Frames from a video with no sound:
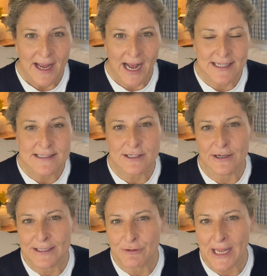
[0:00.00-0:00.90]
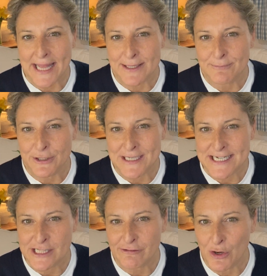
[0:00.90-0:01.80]
And certainly if you get them, you
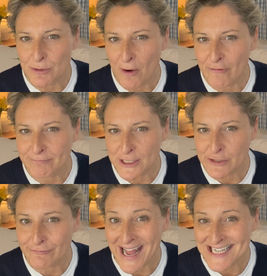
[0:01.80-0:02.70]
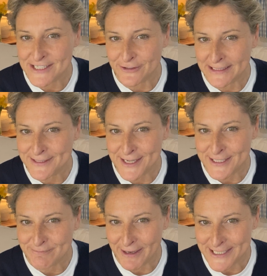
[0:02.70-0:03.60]
tend to throw them off much faster. At least
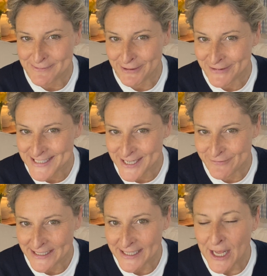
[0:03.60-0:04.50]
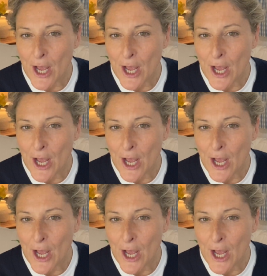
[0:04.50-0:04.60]
that's my experience of it.